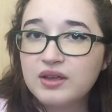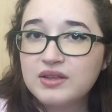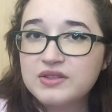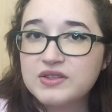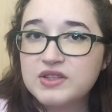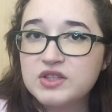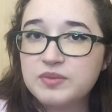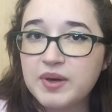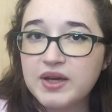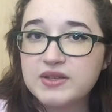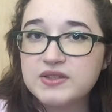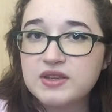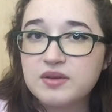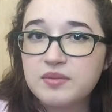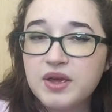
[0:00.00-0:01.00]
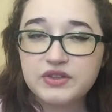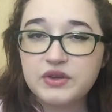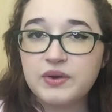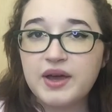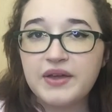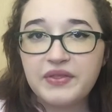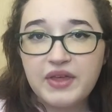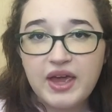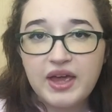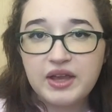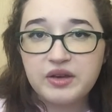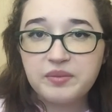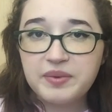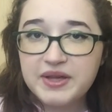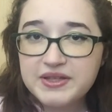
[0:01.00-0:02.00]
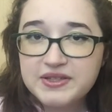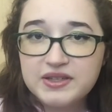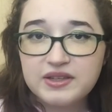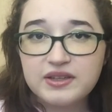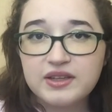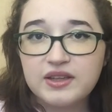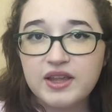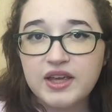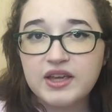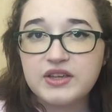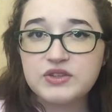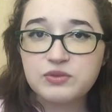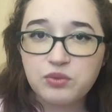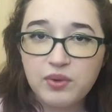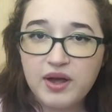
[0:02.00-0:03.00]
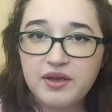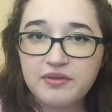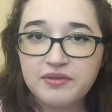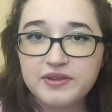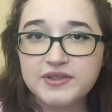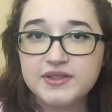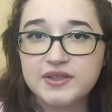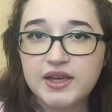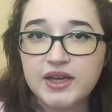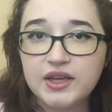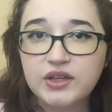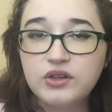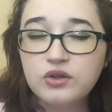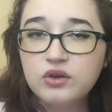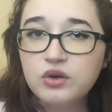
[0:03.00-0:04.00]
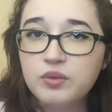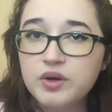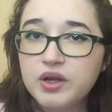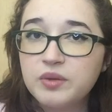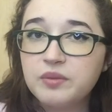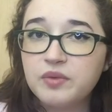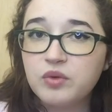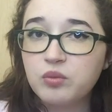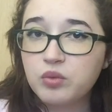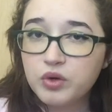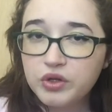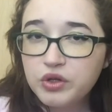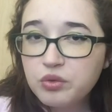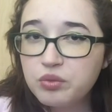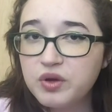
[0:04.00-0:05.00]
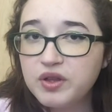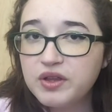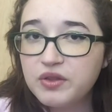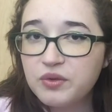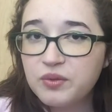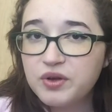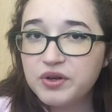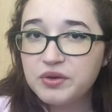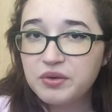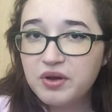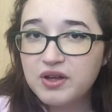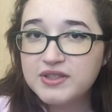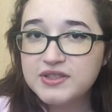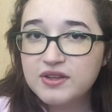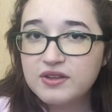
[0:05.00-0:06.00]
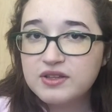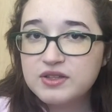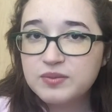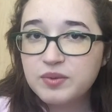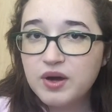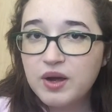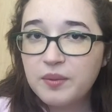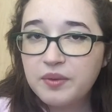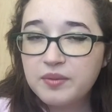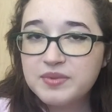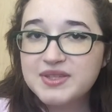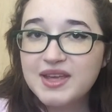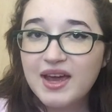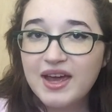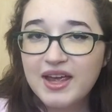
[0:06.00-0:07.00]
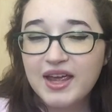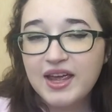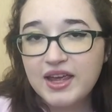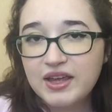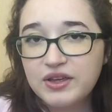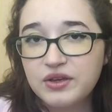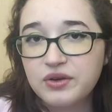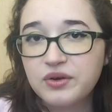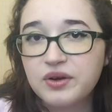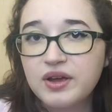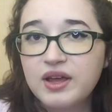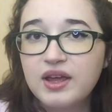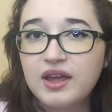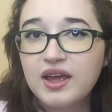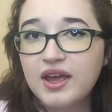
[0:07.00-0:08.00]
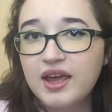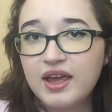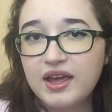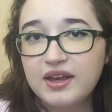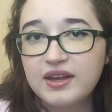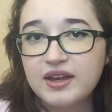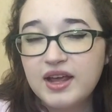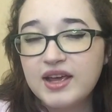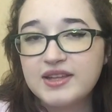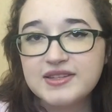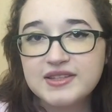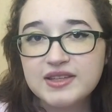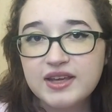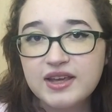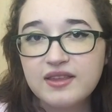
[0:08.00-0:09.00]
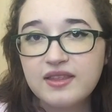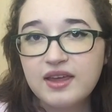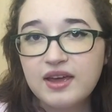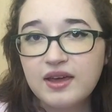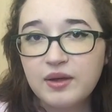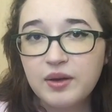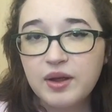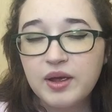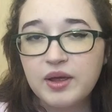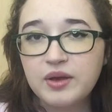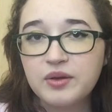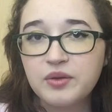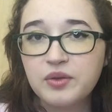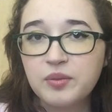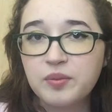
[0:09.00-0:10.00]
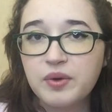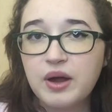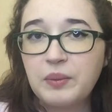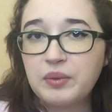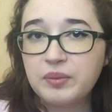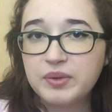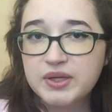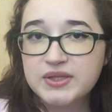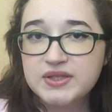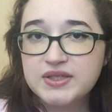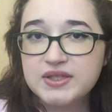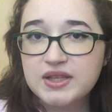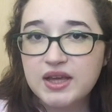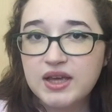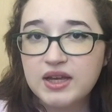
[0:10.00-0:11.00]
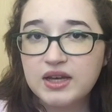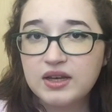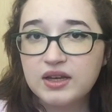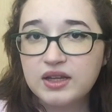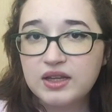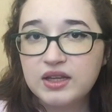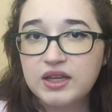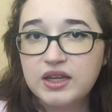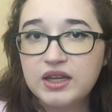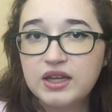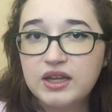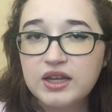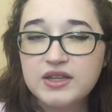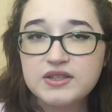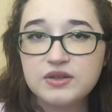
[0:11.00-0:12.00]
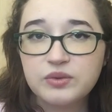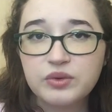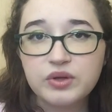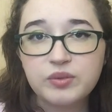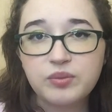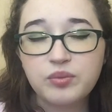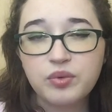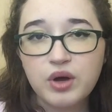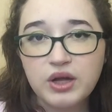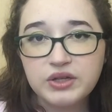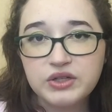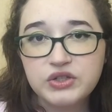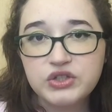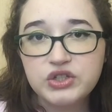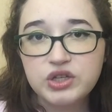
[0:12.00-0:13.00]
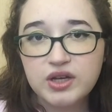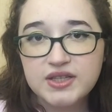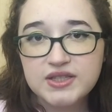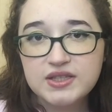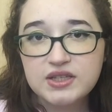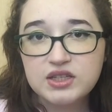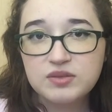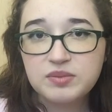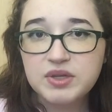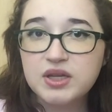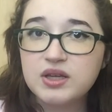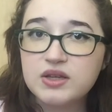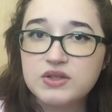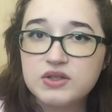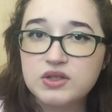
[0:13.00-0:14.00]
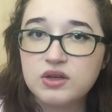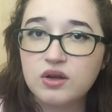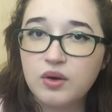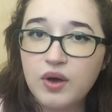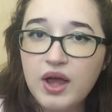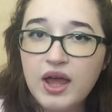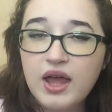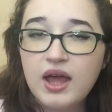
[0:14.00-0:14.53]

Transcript: suspects him. So at the end, basically, like, his wife is like, you know what, were you really the one who caused all these problems? I hate you. And it ends like that, and the problem is that he isn't really brought to justice because, you know,